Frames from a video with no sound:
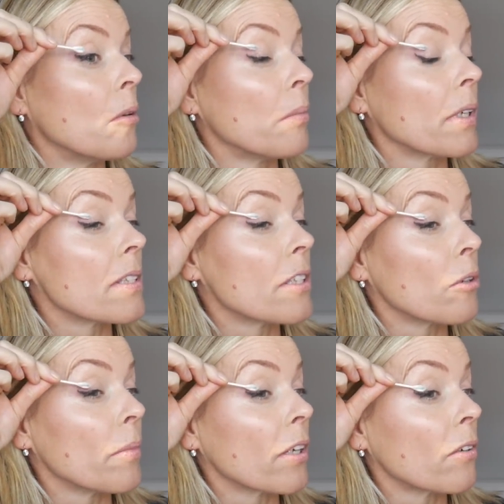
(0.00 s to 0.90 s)
because then
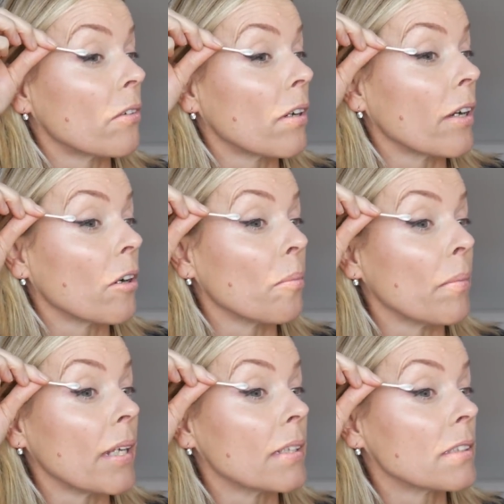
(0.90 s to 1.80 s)
you'll make a right old
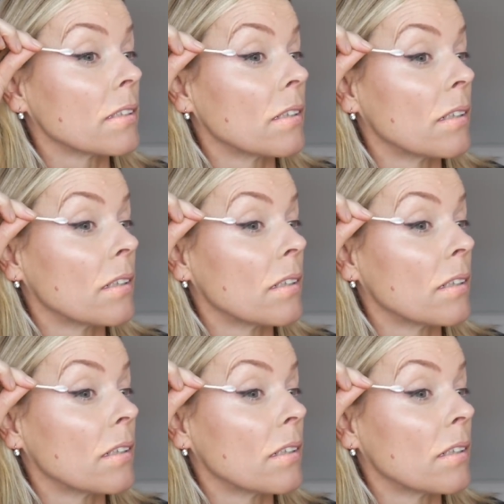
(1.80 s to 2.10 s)
mess.